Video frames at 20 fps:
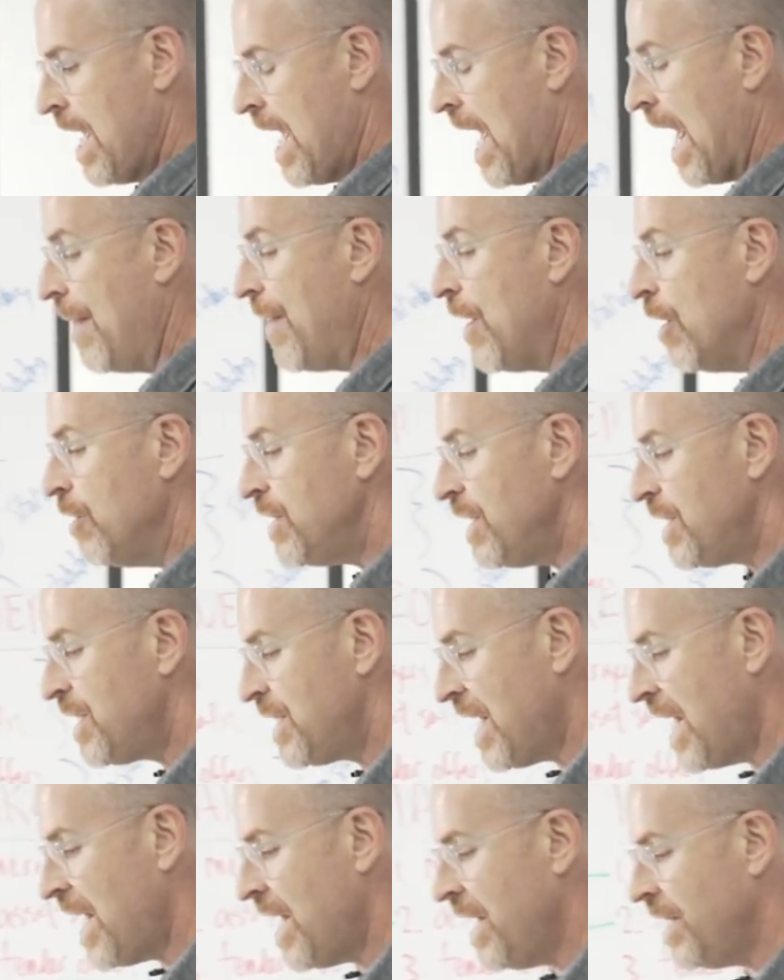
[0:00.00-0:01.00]
And there's a
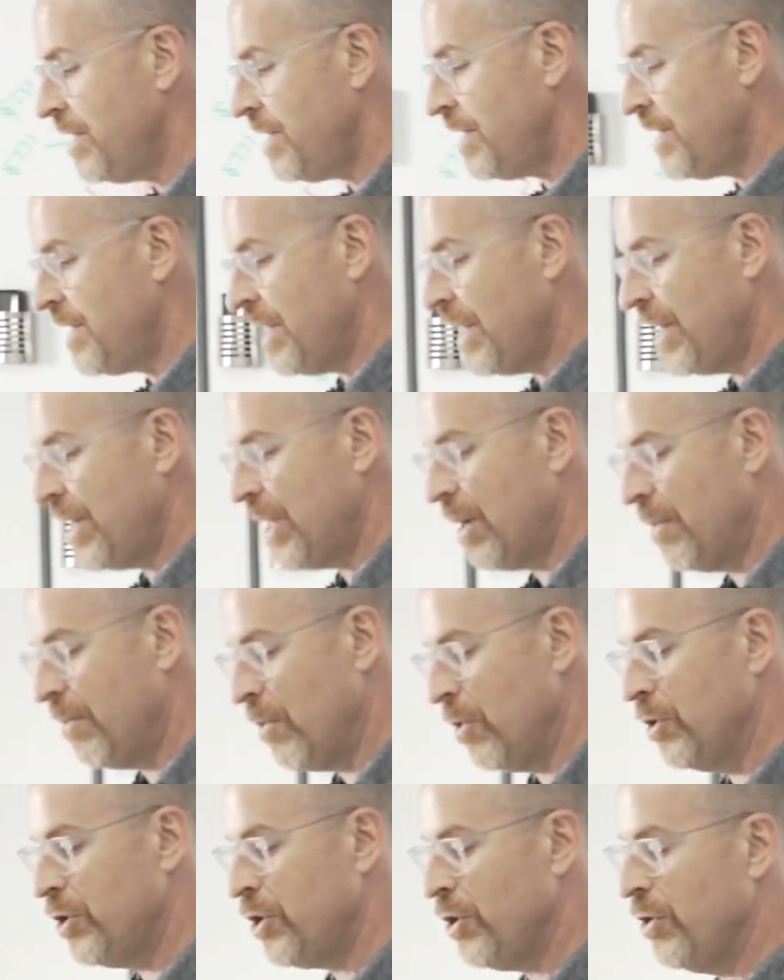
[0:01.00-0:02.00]
sense that a
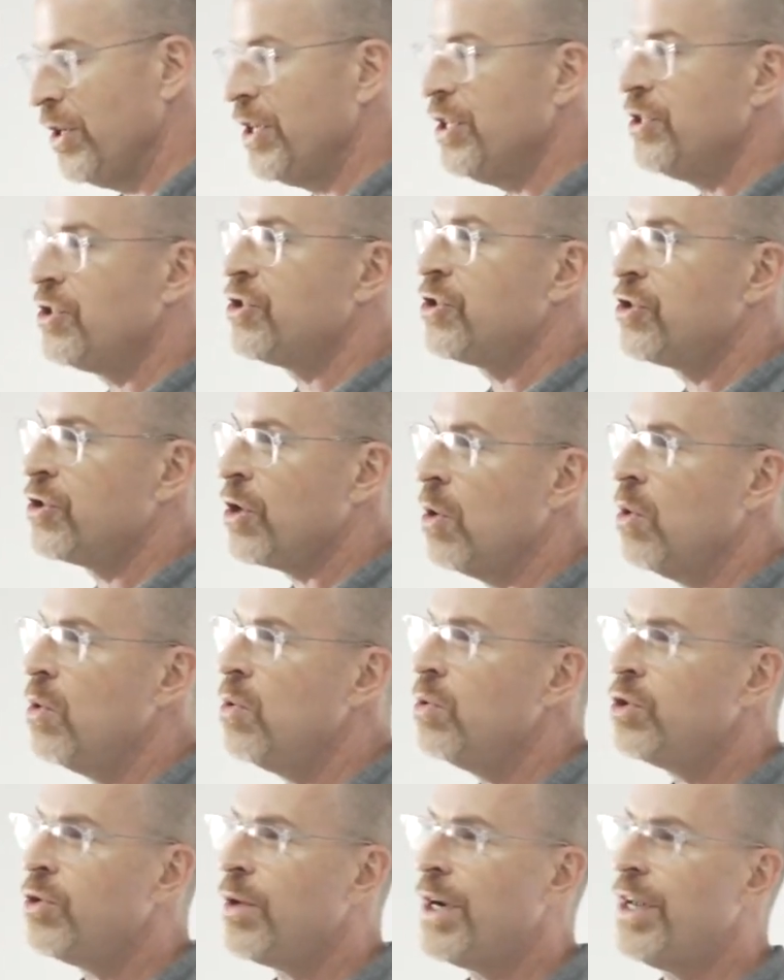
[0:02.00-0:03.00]
merger is
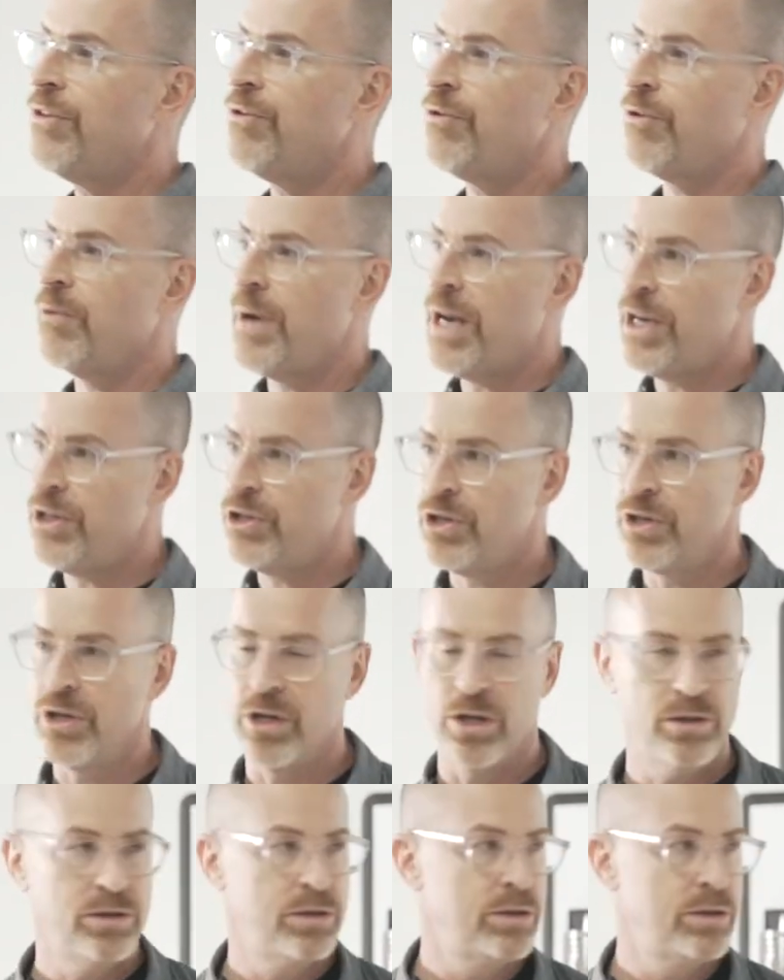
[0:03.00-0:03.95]
so transformational